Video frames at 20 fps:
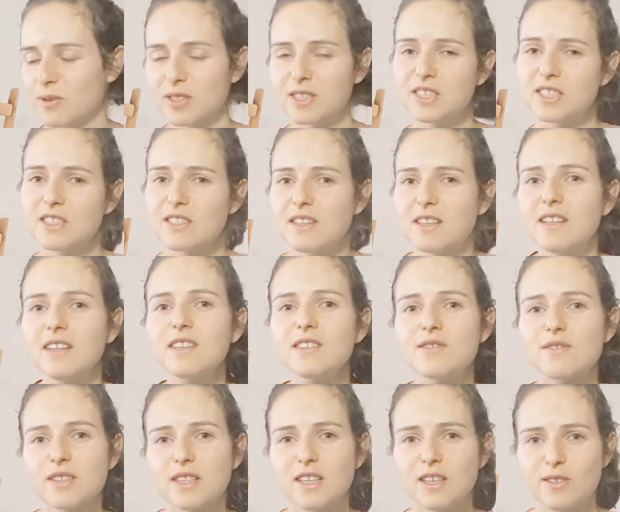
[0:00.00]
I just think it's
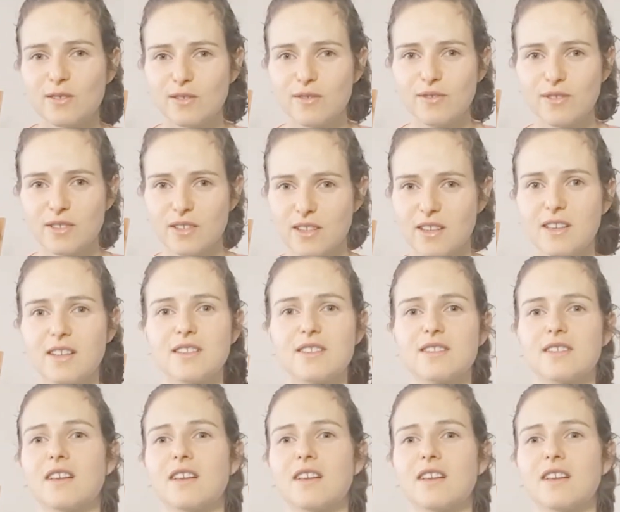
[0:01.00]
really cute for the kids